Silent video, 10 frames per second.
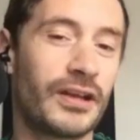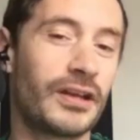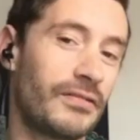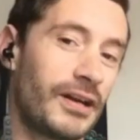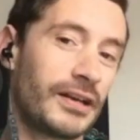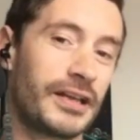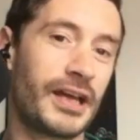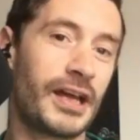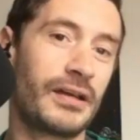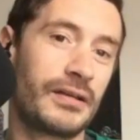correctly,
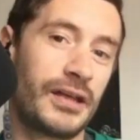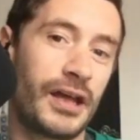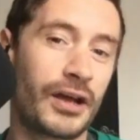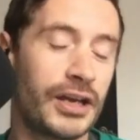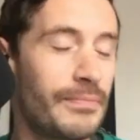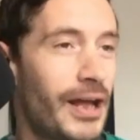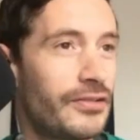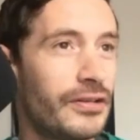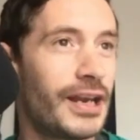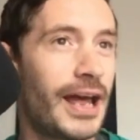yeah. I can
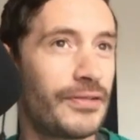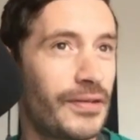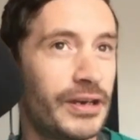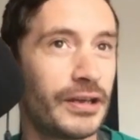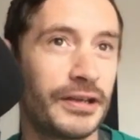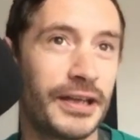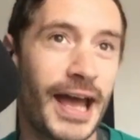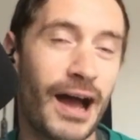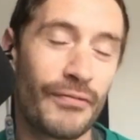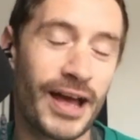imagine that's something that can get
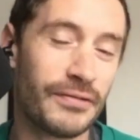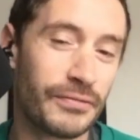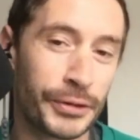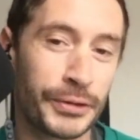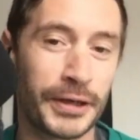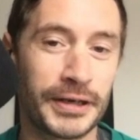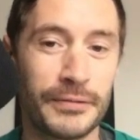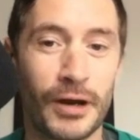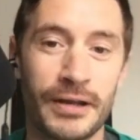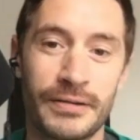out of hand very quickly, right?